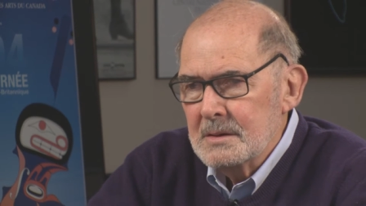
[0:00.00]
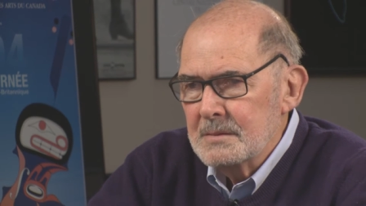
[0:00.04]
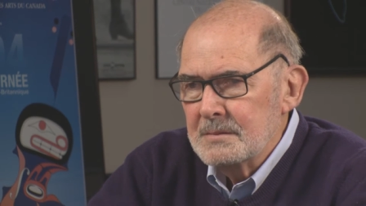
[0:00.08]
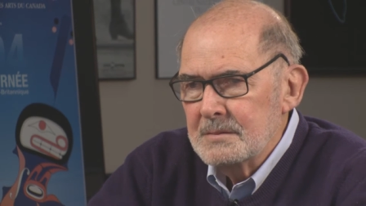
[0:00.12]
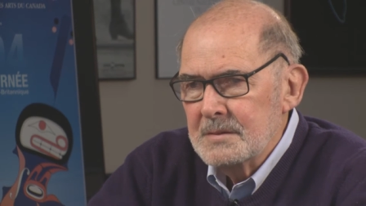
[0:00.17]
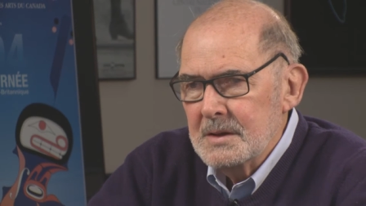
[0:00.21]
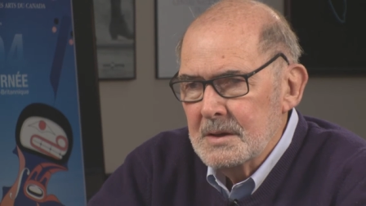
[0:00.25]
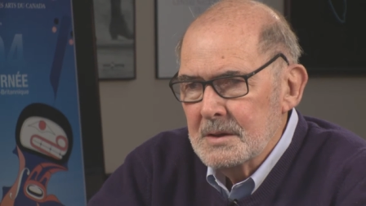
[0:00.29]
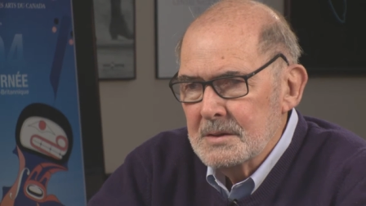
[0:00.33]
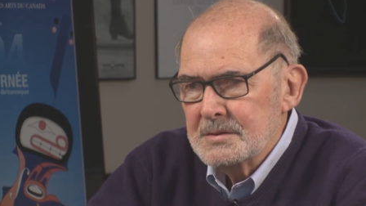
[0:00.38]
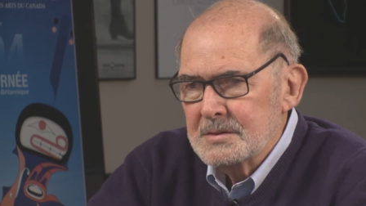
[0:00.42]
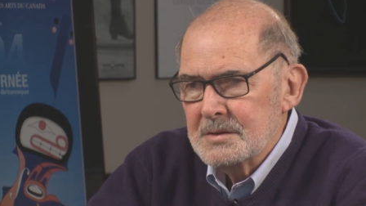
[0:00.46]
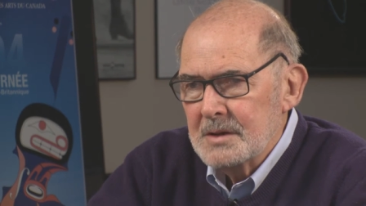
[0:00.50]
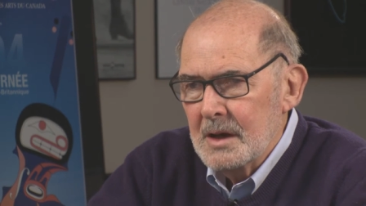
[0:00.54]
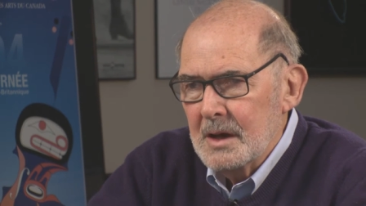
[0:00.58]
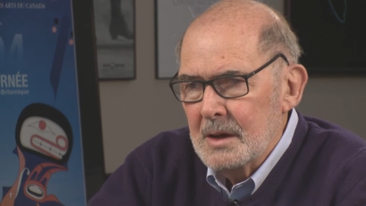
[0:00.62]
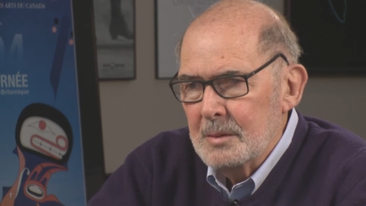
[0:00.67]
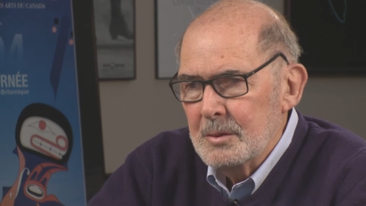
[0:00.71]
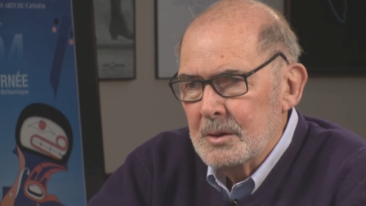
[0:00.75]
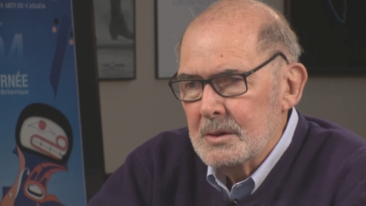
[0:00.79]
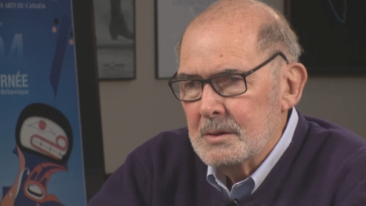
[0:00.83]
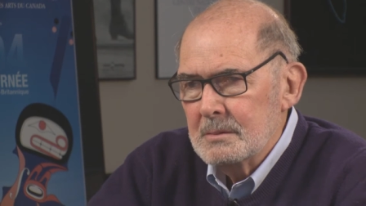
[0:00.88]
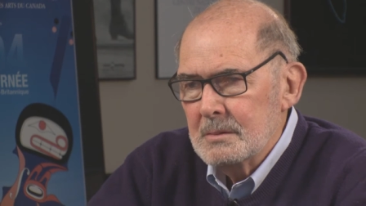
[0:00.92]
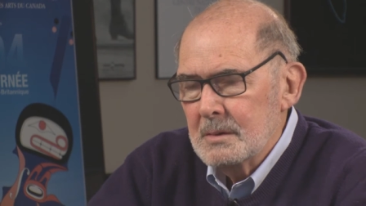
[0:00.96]
of Neil
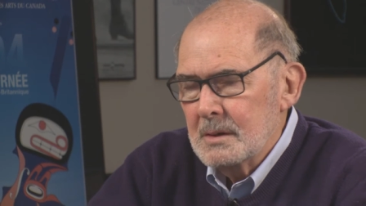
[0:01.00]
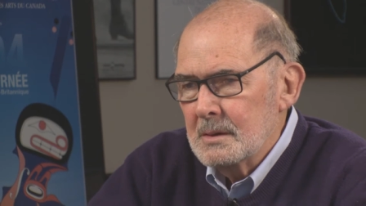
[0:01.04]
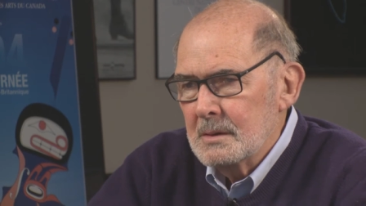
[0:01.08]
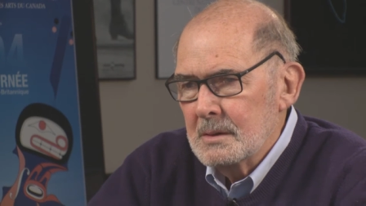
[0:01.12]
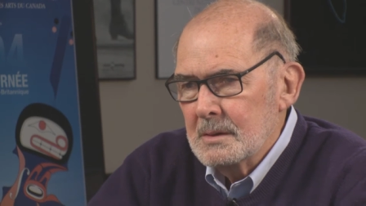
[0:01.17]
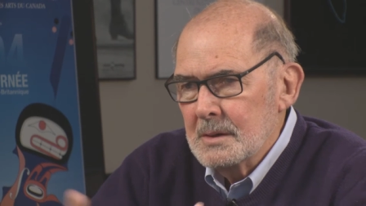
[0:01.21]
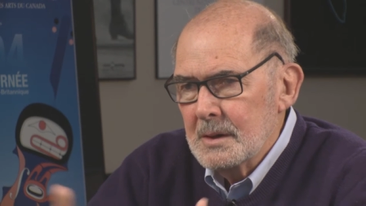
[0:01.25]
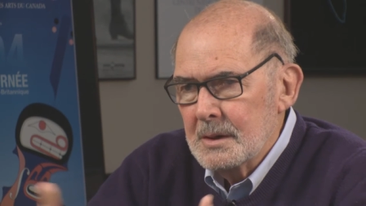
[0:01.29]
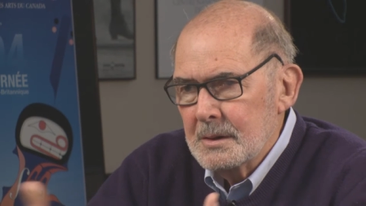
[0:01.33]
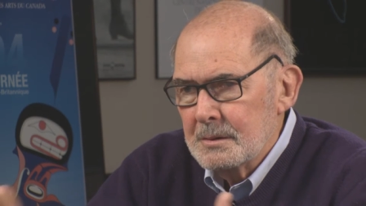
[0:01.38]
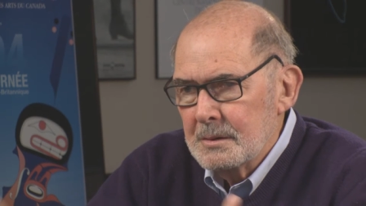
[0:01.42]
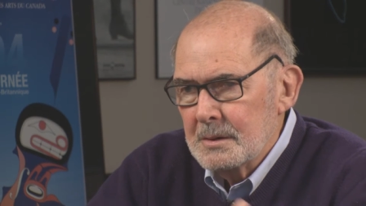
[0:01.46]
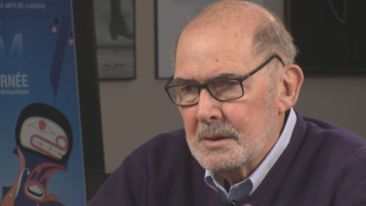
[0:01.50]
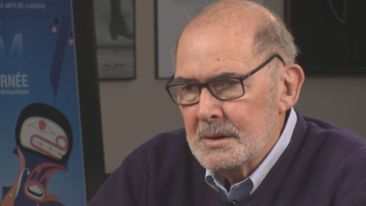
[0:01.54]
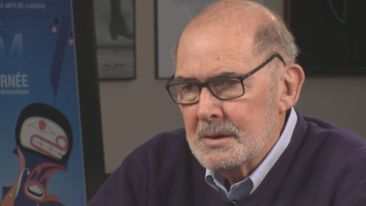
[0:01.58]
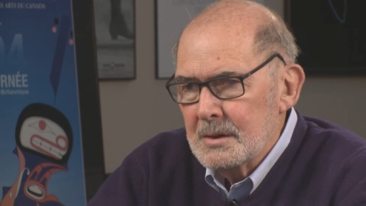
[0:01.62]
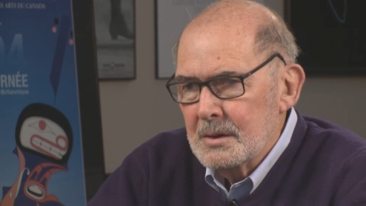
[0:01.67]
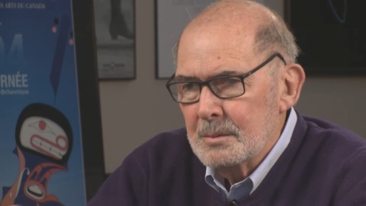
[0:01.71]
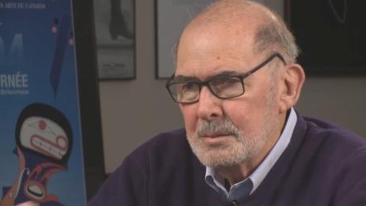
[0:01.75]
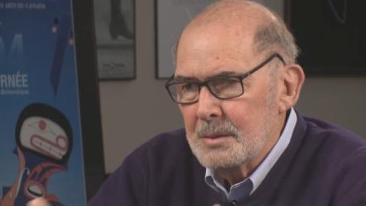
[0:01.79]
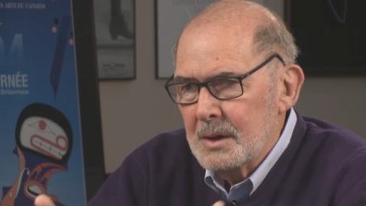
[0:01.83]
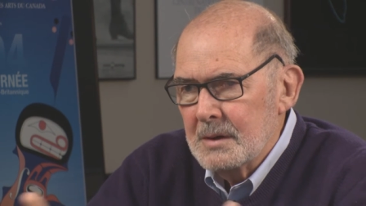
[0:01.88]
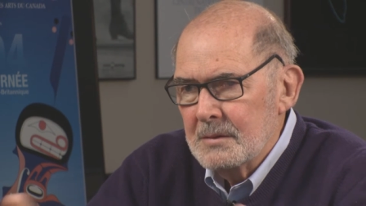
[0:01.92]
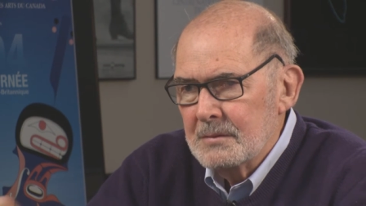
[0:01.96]
Simon, literally
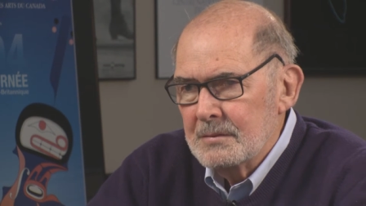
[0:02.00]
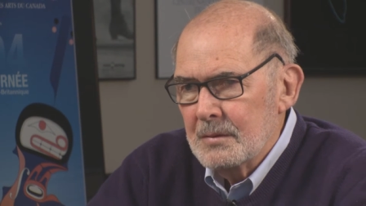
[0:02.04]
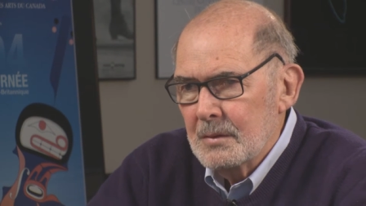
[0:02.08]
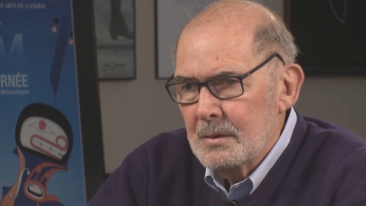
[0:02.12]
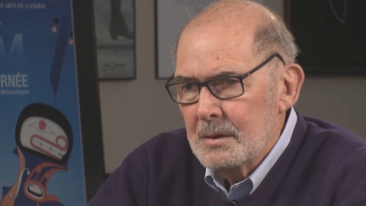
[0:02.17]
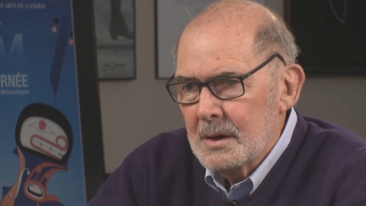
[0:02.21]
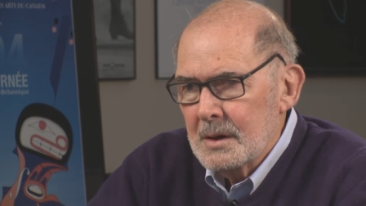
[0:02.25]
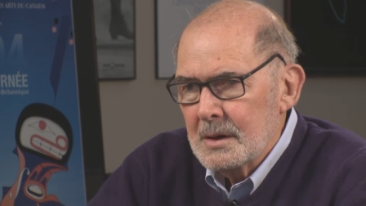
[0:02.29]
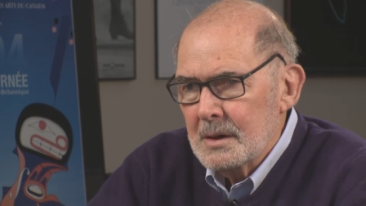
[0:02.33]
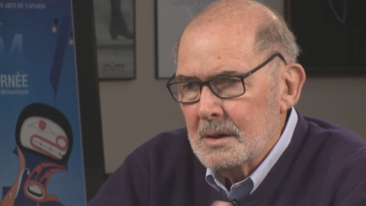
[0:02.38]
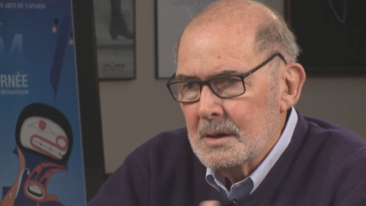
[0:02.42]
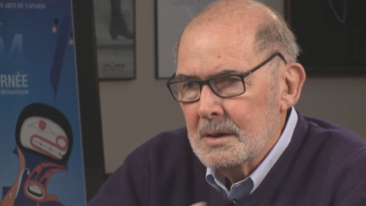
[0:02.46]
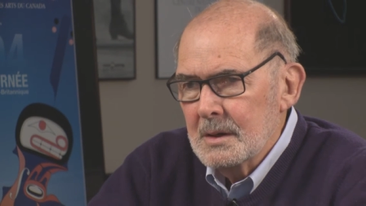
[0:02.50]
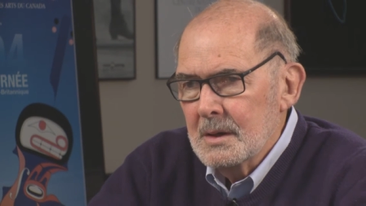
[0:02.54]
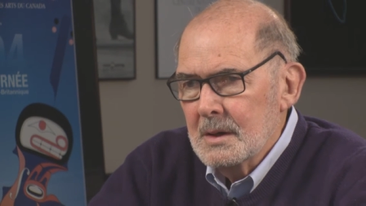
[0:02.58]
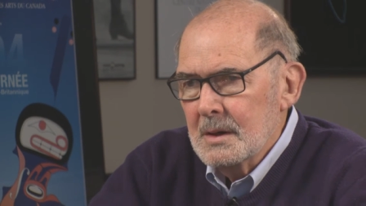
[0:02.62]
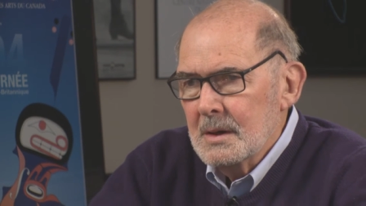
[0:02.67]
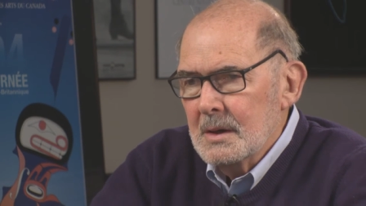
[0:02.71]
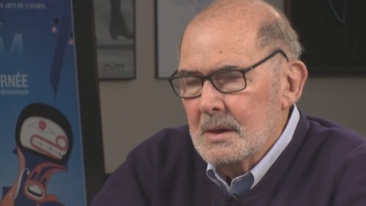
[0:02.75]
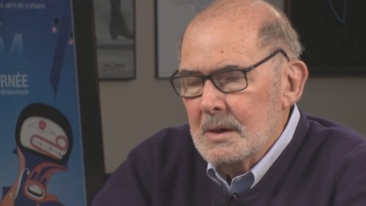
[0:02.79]
or metaphorically,